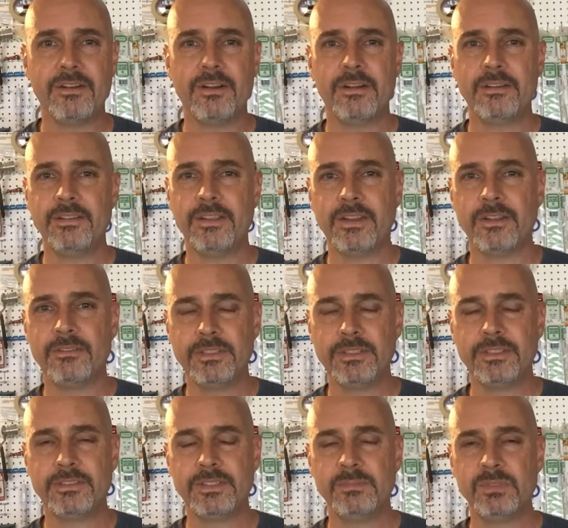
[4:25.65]
or,
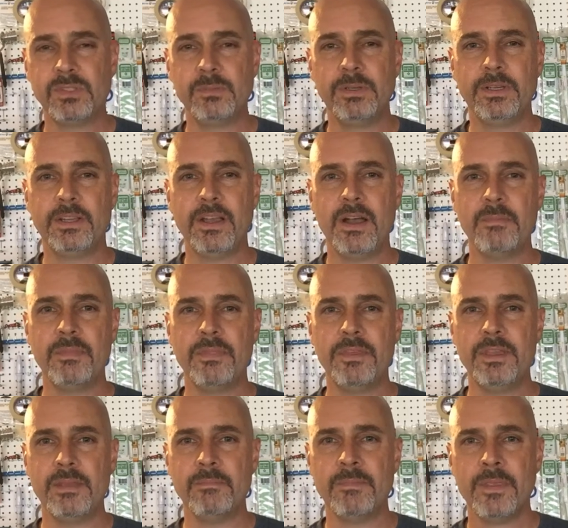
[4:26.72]
it seems to be a common
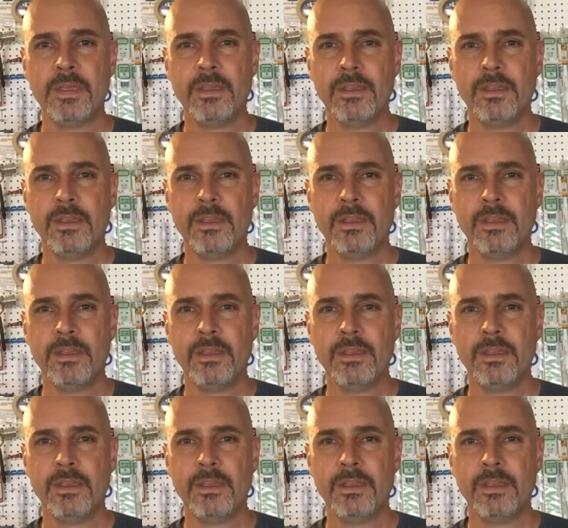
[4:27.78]
theme.